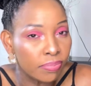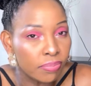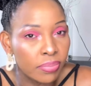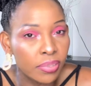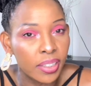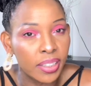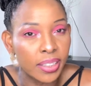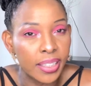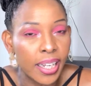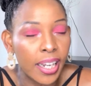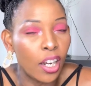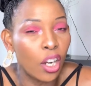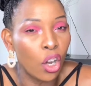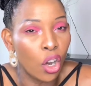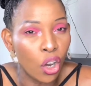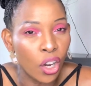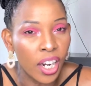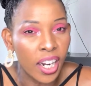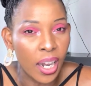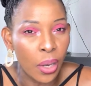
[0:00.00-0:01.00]
stay
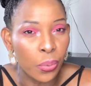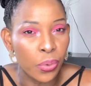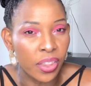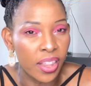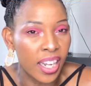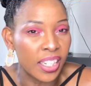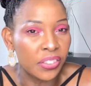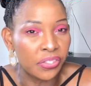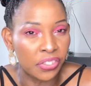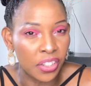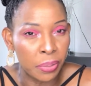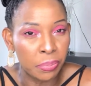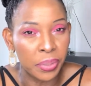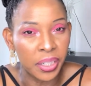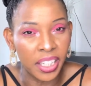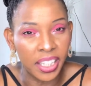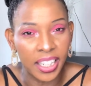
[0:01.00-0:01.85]
longer with that family.